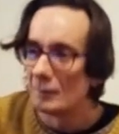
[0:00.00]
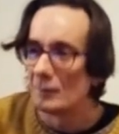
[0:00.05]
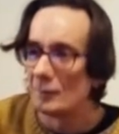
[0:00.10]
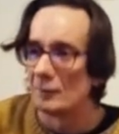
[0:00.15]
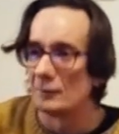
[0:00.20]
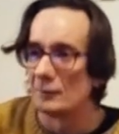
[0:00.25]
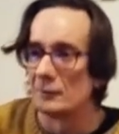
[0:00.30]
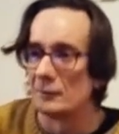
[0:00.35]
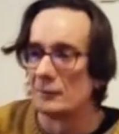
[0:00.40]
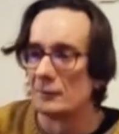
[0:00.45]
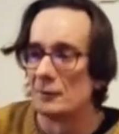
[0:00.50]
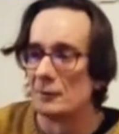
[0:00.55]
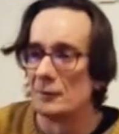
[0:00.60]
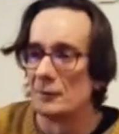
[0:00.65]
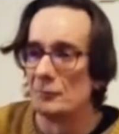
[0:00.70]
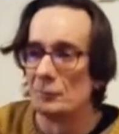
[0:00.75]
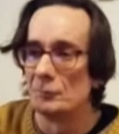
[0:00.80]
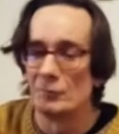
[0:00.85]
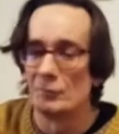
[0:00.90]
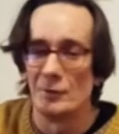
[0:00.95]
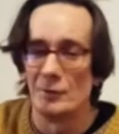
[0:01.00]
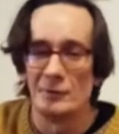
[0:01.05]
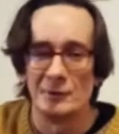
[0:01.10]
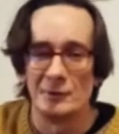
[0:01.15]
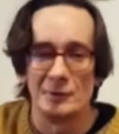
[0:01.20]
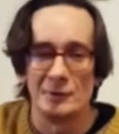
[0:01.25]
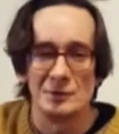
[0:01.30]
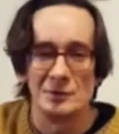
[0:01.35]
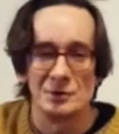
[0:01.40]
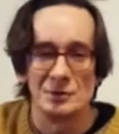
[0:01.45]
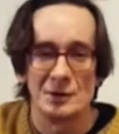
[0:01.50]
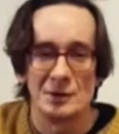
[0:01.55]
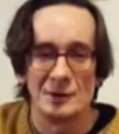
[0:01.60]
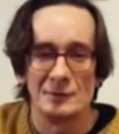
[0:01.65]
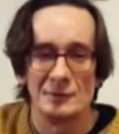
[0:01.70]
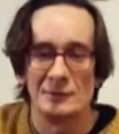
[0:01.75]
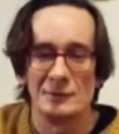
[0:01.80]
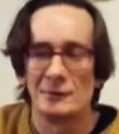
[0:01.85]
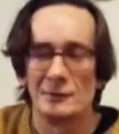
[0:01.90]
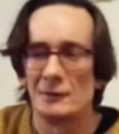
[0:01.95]
and improvising and
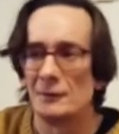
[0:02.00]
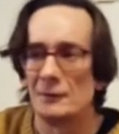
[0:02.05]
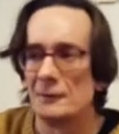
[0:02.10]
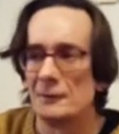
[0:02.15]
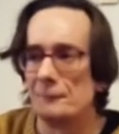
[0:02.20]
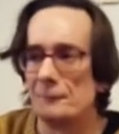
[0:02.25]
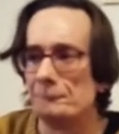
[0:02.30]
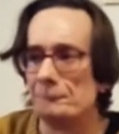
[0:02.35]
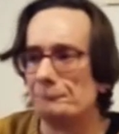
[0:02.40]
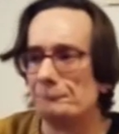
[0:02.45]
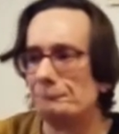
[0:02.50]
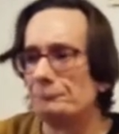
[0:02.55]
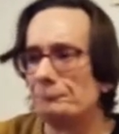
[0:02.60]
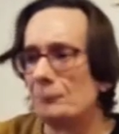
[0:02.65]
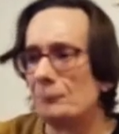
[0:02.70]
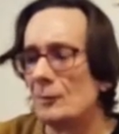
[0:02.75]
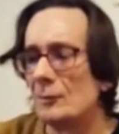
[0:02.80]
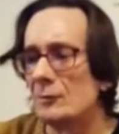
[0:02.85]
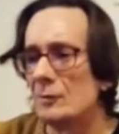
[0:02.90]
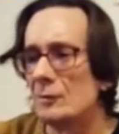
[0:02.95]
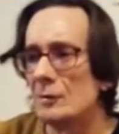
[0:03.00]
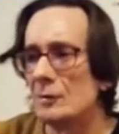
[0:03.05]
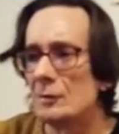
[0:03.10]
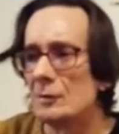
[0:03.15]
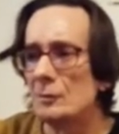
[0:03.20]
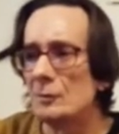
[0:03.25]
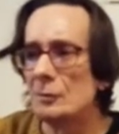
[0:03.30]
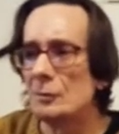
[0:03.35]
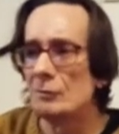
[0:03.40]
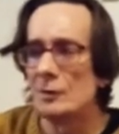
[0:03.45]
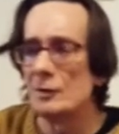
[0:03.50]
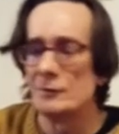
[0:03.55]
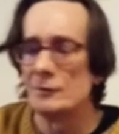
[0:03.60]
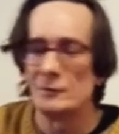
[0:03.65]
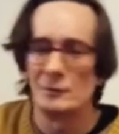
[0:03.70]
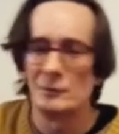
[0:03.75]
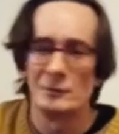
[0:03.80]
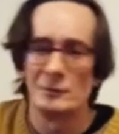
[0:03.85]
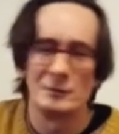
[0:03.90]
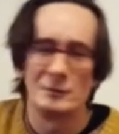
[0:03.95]
jazz. So now I'm going to move on
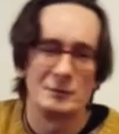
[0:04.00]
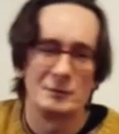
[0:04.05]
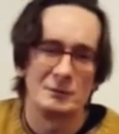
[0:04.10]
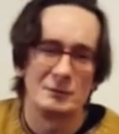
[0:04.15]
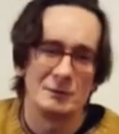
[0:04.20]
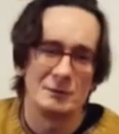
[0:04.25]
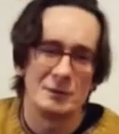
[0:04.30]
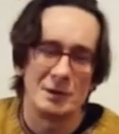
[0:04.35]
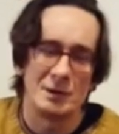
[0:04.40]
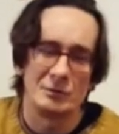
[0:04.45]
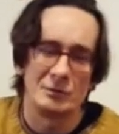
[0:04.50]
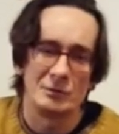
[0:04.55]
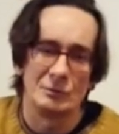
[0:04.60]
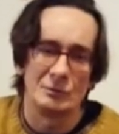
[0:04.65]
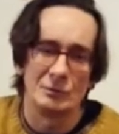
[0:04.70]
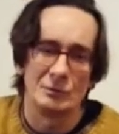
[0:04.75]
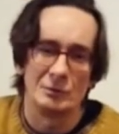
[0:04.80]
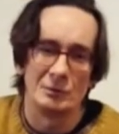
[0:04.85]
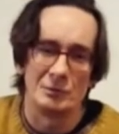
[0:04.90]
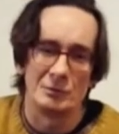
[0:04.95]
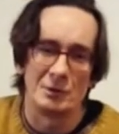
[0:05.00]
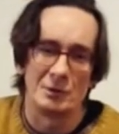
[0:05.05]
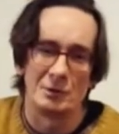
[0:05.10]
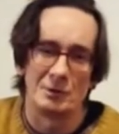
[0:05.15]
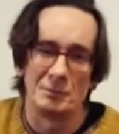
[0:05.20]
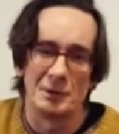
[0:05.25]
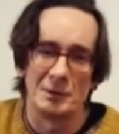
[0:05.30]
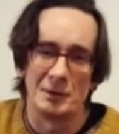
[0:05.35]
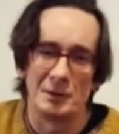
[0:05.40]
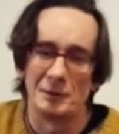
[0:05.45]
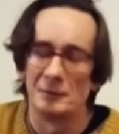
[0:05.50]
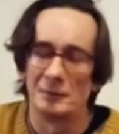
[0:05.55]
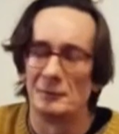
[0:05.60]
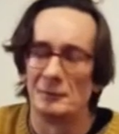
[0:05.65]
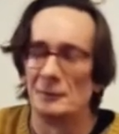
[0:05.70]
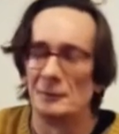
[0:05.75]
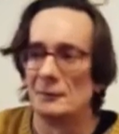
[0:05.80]
to textural guitar playing.